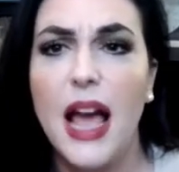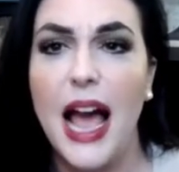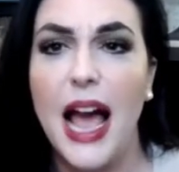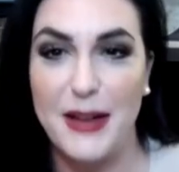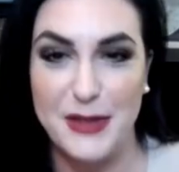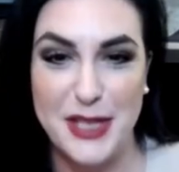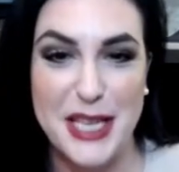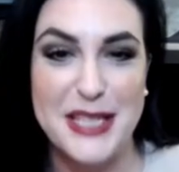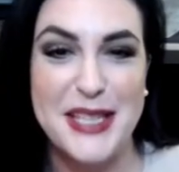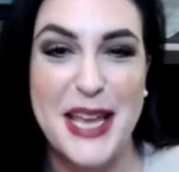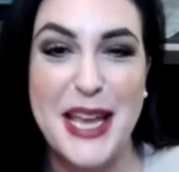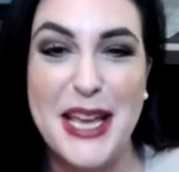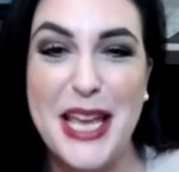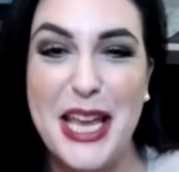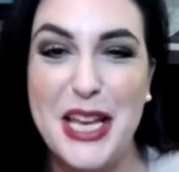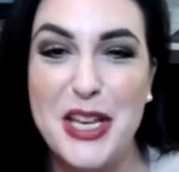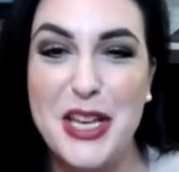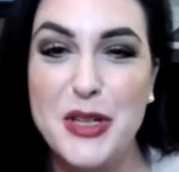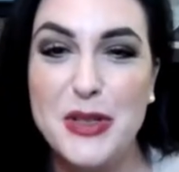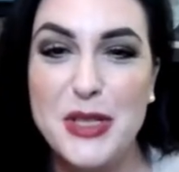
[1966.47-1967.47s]
I was gonna say,
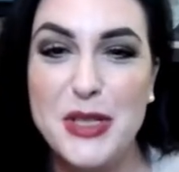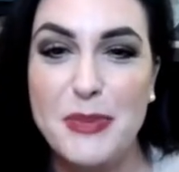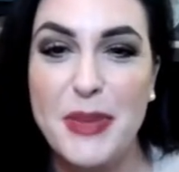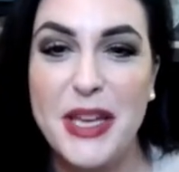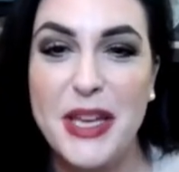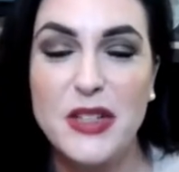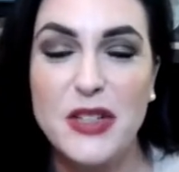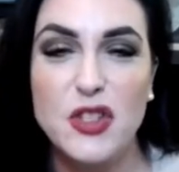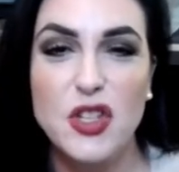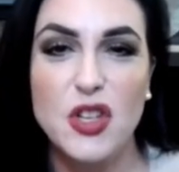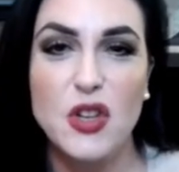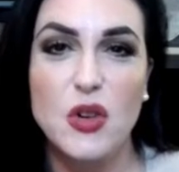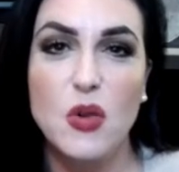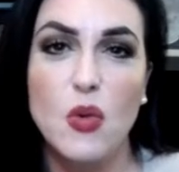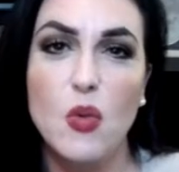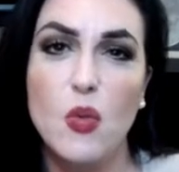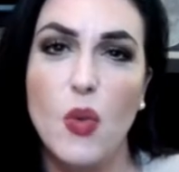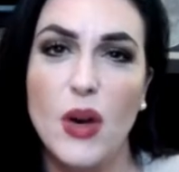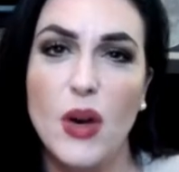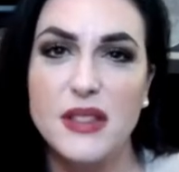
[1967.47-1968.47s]
can you speak to
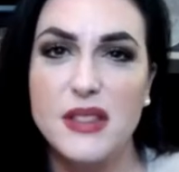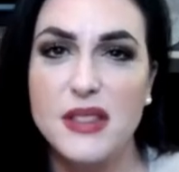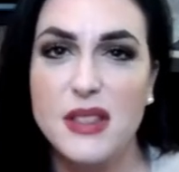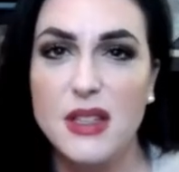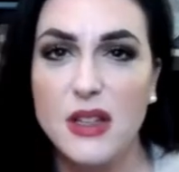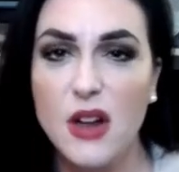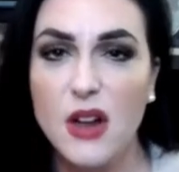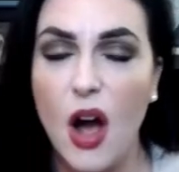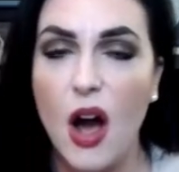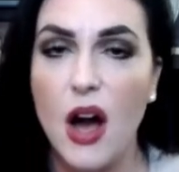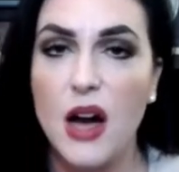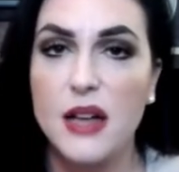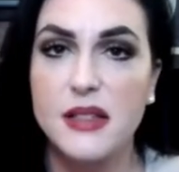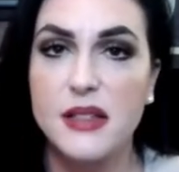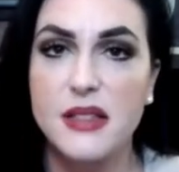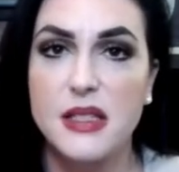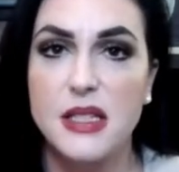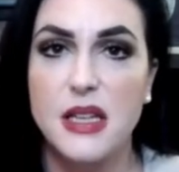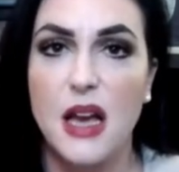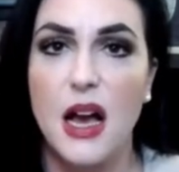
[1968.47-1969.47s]
what's the cost
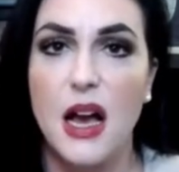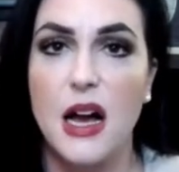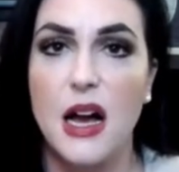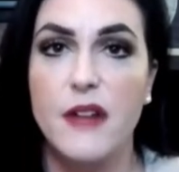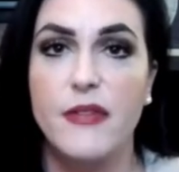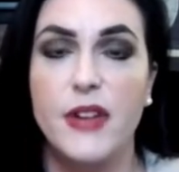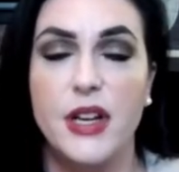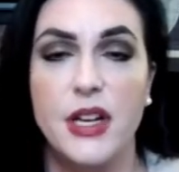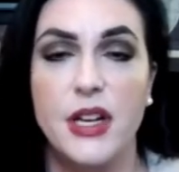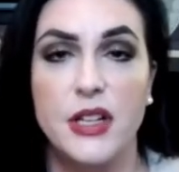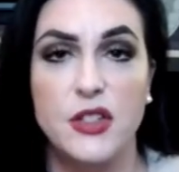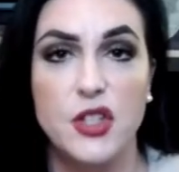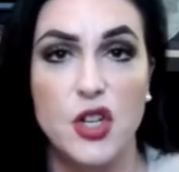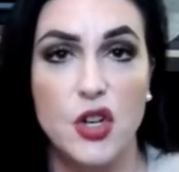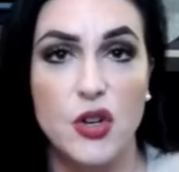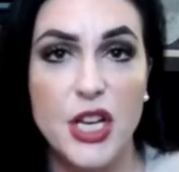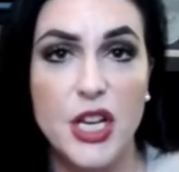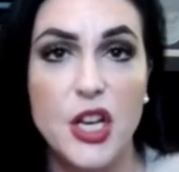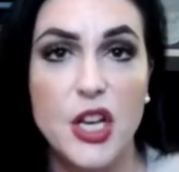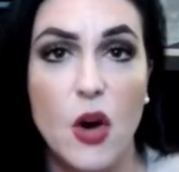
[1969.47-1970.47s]
of an
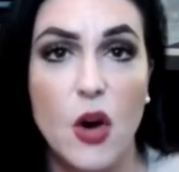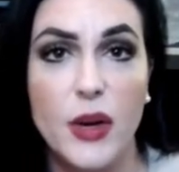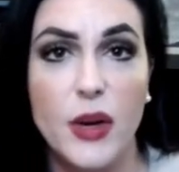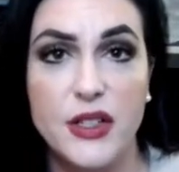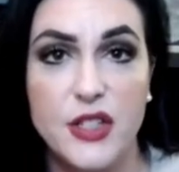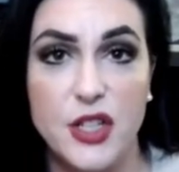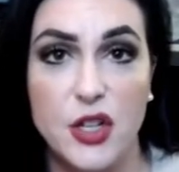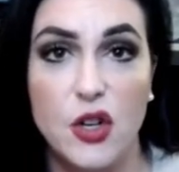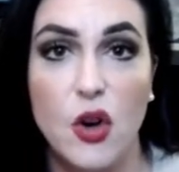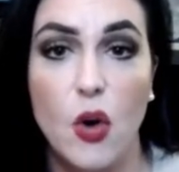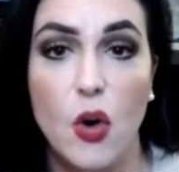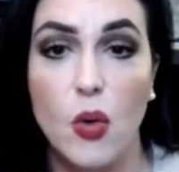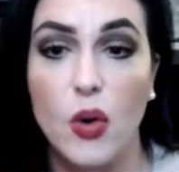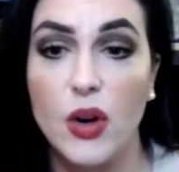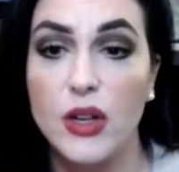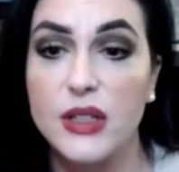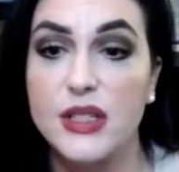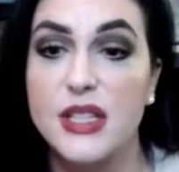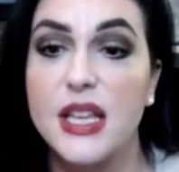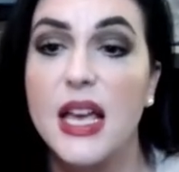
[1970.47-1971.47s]
attorney going to
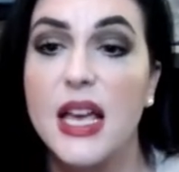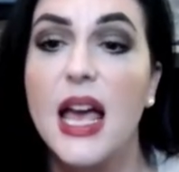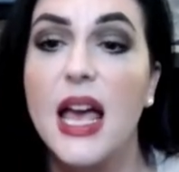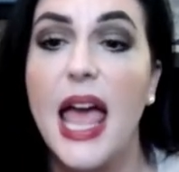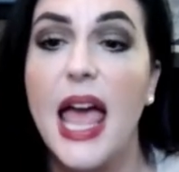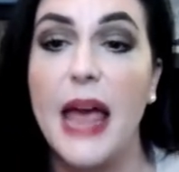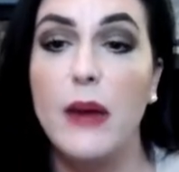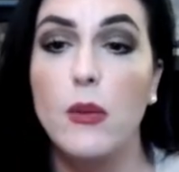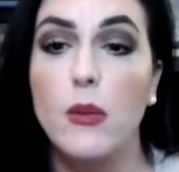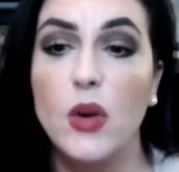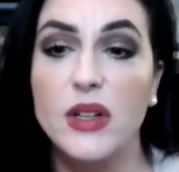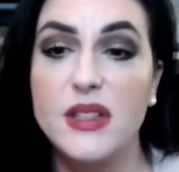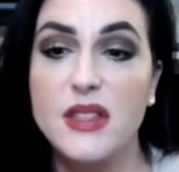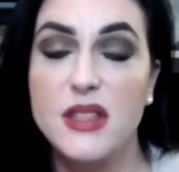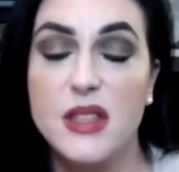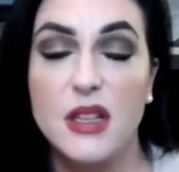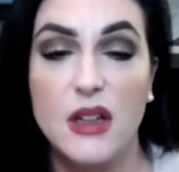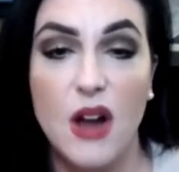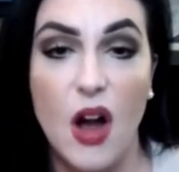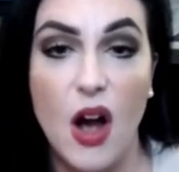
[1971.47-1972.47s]
court and
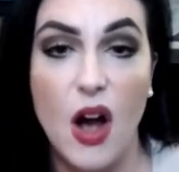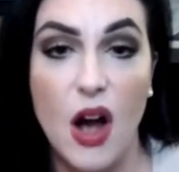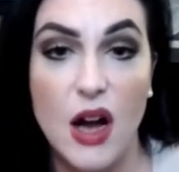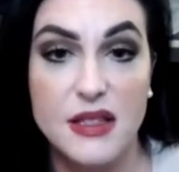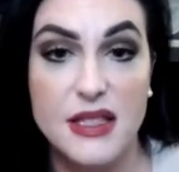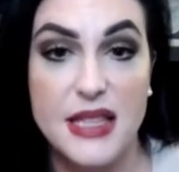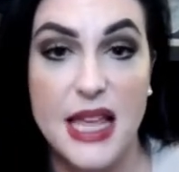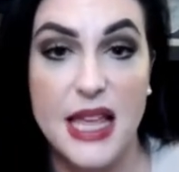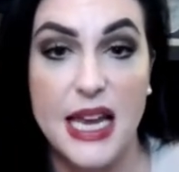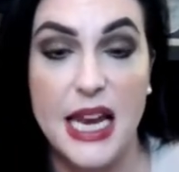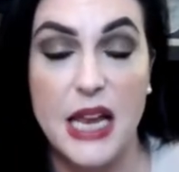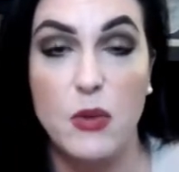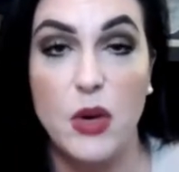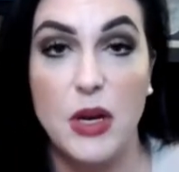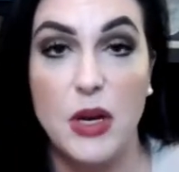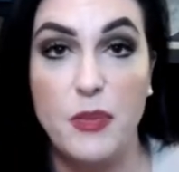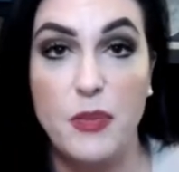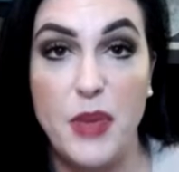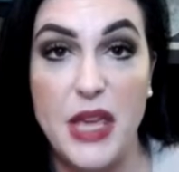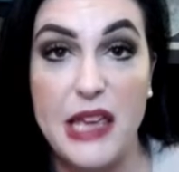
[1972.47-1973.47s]
what's the cost that it
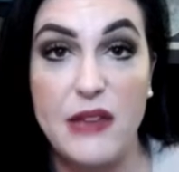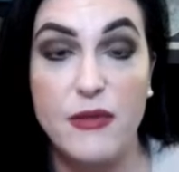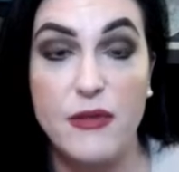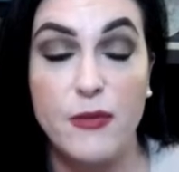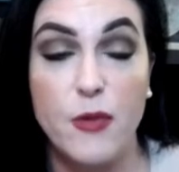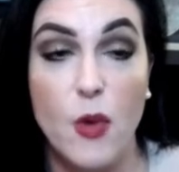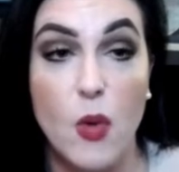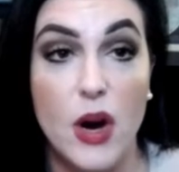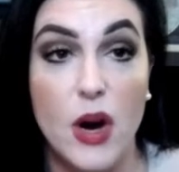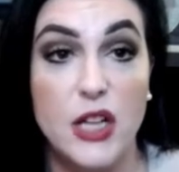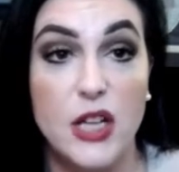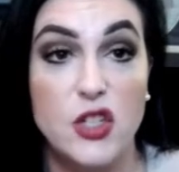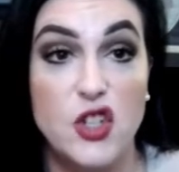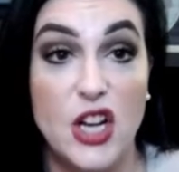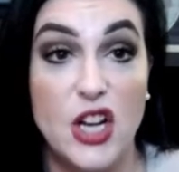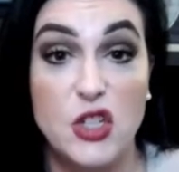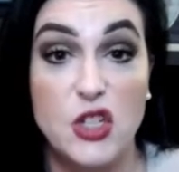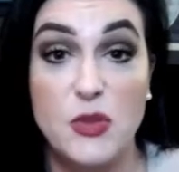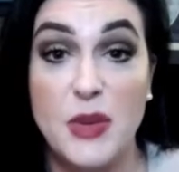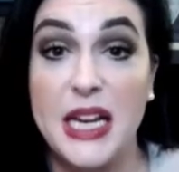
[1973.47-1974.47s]
would be for a
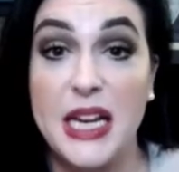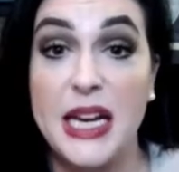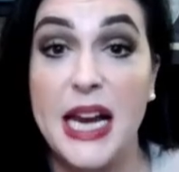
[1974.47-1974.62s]
judgment?